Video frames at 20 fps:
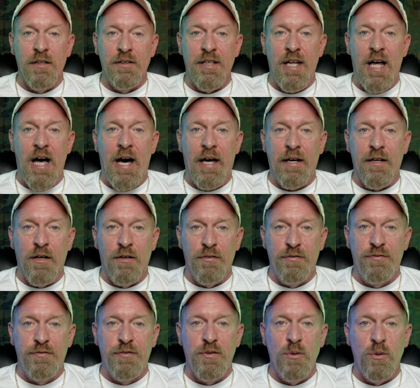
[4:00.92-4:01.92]
a lot of
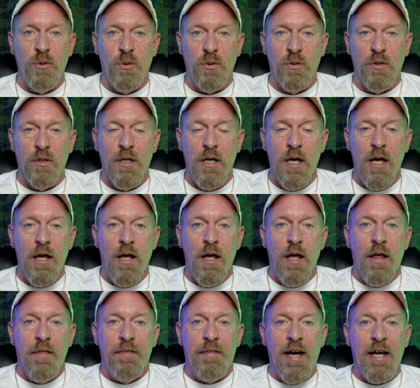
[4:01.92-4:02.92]
food.
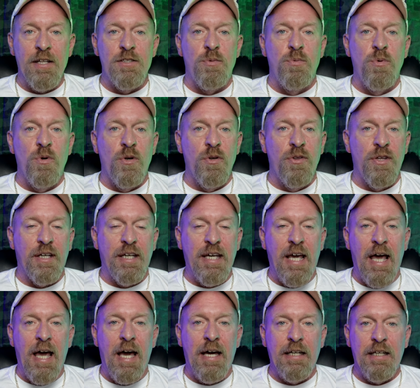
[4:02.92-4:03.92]
That's where the
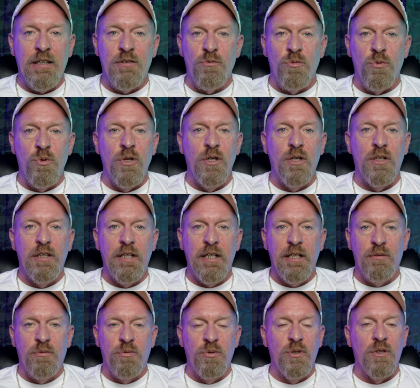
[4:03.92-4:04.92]
canning
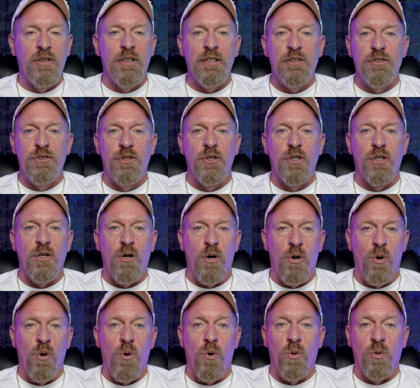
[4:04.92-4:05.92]
really, really took
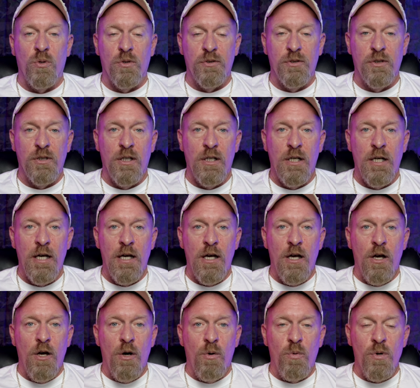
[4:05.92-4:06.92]
hold,
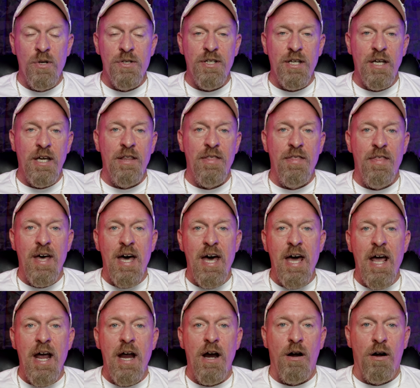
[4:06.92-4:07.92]
was in
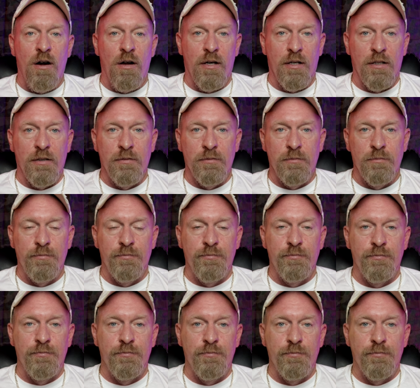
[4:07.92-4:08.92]
that era.
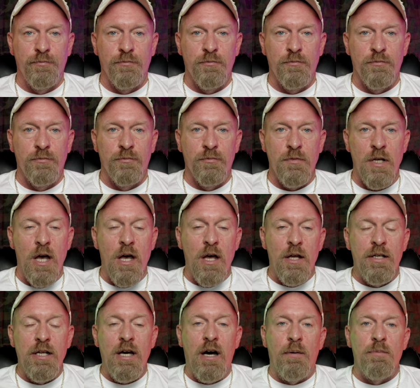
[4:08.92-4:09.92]

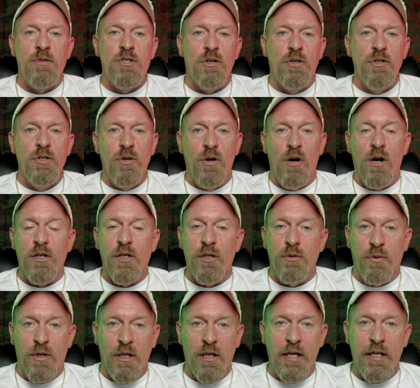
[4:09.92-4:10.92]
Now, I'm sure you all
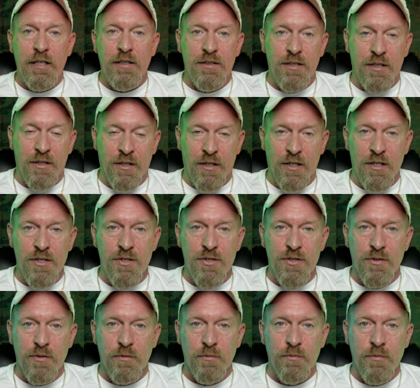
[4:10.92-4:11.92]
can relate to
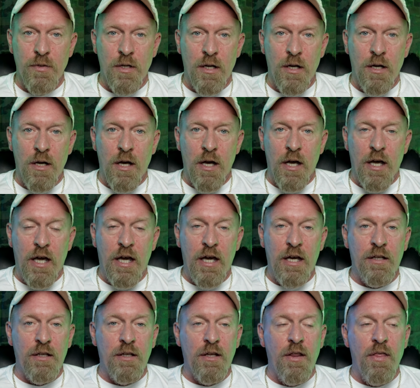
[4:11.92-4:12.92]
this
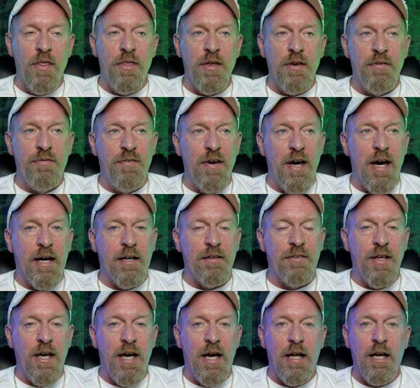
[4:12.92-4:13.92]
in the fact
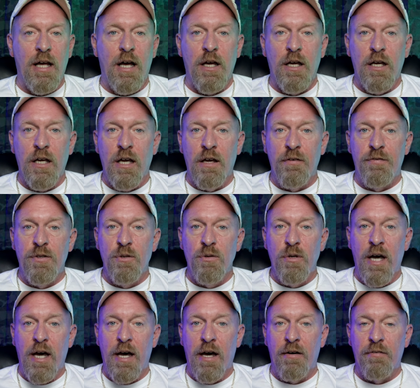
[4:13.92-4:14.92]
that if you
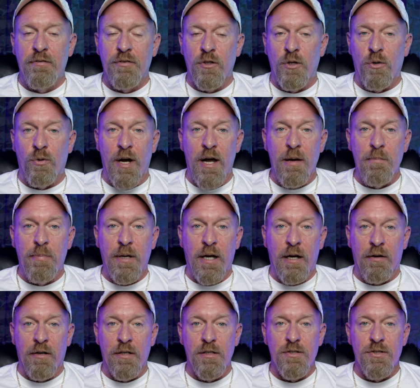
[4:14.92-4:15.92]
have
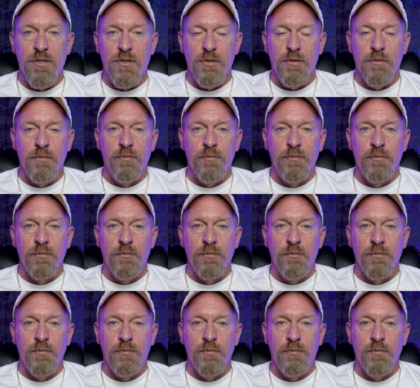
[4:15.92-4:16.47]
grandparents,